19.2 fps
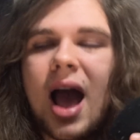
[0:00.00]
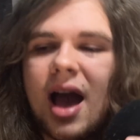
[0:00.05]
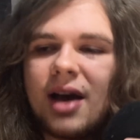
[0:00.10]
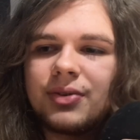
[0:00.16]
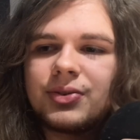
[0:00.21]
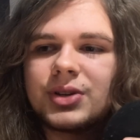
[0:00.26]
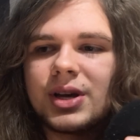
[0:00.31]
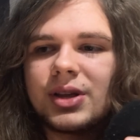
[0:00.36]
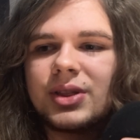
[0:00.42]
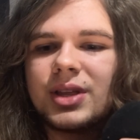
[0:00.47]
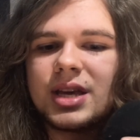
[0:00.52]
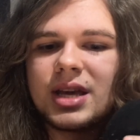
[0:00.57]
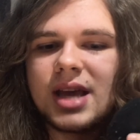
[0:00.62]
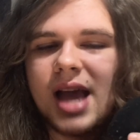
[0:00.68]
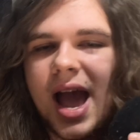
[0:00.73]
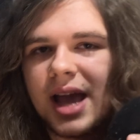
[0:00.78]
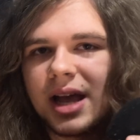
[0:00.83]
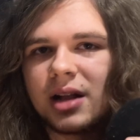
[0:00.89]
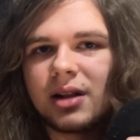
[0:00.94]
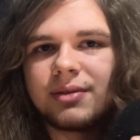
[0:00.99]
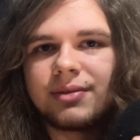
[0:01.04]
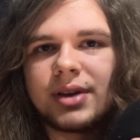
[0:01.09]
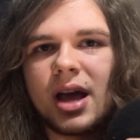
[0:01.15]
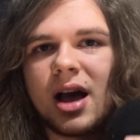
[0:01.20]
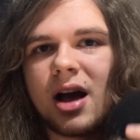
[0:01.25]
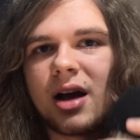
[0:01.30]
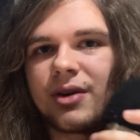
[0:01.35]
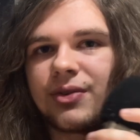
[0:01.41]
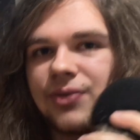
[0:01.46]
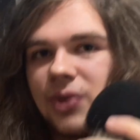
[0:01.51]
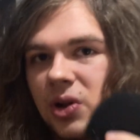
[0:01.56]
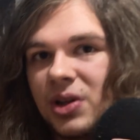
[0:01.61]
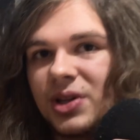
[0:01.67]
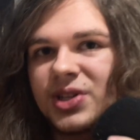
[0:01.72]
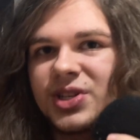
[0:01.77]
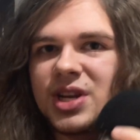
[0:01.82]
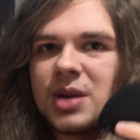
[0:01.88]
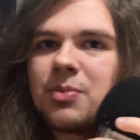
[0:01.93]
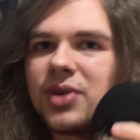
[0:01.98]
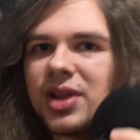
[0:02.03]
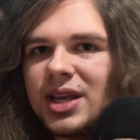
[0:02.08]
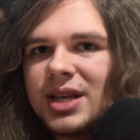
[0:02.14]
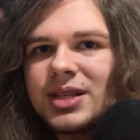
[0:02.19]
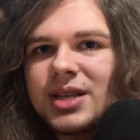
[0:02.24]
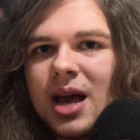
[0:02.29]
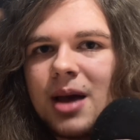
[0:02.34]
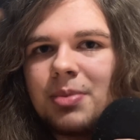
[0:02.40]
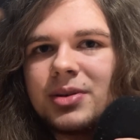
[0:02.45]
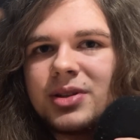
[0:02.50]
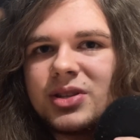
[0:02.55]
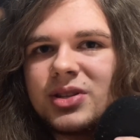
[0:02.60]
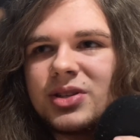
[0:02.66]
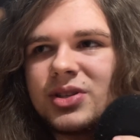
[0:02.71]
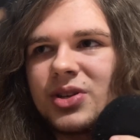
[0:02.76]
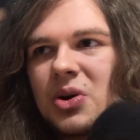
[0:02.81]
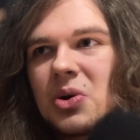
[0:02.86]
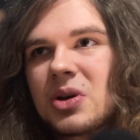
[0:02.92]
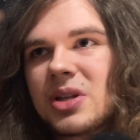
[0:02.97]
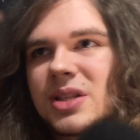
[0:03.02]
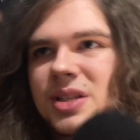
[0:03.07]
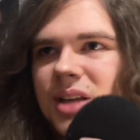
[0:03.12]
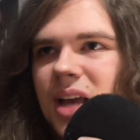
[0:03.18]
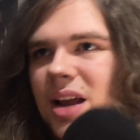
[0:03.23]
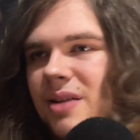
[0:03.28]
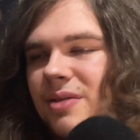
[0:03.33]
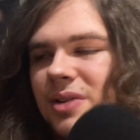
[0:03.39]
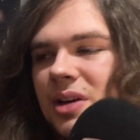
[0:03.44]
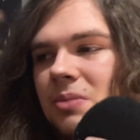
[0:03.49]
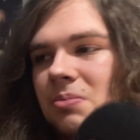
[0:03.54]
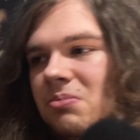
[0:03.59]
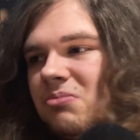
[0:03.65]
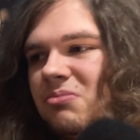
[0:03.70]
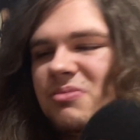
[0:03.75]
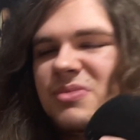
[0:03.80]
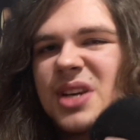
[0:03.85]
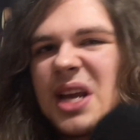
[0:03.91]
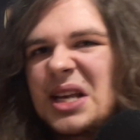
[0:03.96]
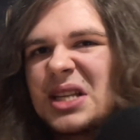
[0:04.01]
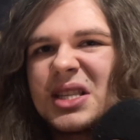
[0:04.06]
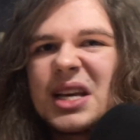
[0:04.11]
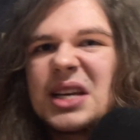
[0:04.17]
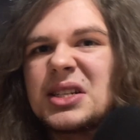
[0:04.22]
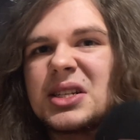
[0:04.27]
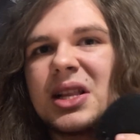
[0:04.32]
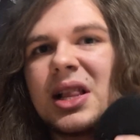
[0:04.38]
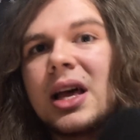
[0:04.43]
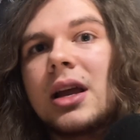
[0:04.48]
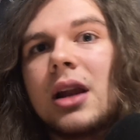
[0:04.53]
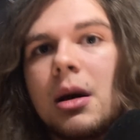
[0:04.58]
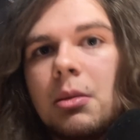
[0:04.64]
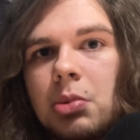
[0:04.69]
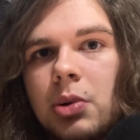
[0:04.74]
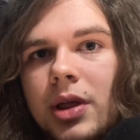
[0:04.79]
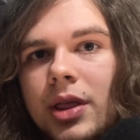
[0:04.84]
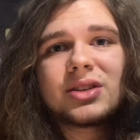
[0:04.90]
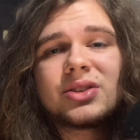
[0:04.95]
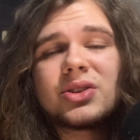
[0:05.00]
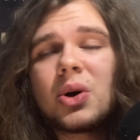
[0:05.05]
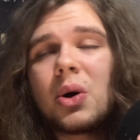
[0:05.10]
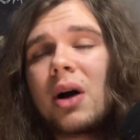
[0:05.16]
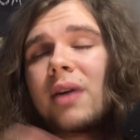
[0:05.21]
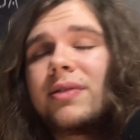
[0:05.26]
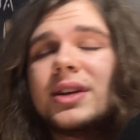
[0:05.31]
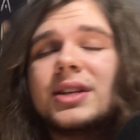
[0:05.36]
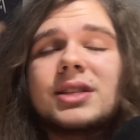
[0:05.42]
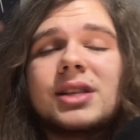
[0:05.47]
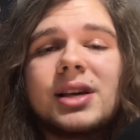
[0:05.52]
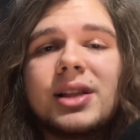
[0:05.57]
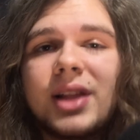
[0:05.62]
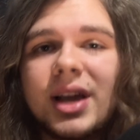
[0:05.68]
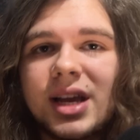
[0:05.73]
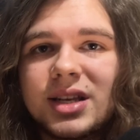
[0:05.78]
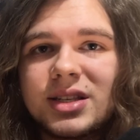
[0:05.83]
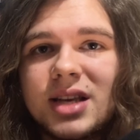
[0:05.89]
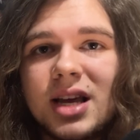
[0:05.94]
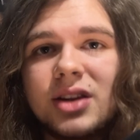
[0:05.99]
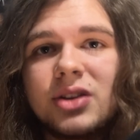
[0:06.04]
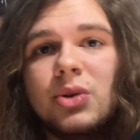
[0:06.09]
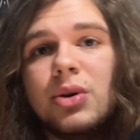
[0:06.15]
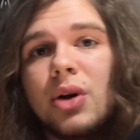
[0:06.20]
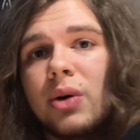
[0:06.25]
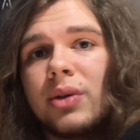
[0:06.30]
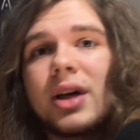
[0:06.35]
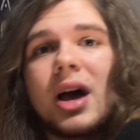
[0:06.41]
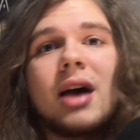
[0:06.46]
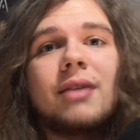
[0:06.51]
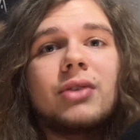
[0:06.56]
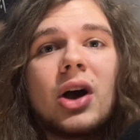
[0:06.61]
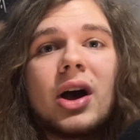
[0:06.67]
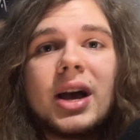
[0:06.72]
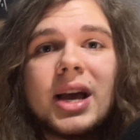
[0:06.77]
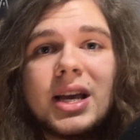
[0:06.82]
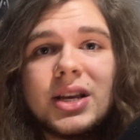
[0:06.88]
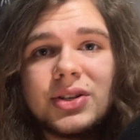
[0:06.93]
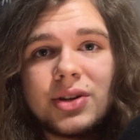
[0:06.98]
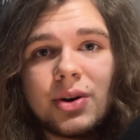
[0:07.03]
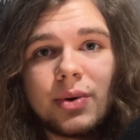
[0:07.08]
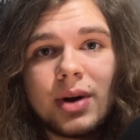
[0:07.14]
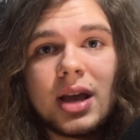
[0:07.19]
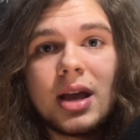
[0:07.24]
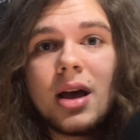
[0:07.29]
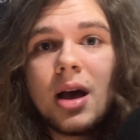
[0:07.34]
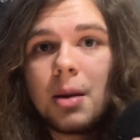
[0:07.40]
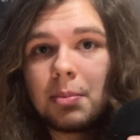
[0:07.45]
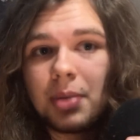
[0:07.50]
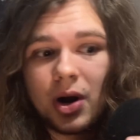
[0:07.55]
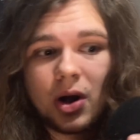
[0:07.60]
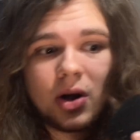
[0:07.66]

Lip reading: after the ALVR full Steam release happens, so it's kind of a nice thing to line up with. So obviously, like I said, you know that I've got a history, but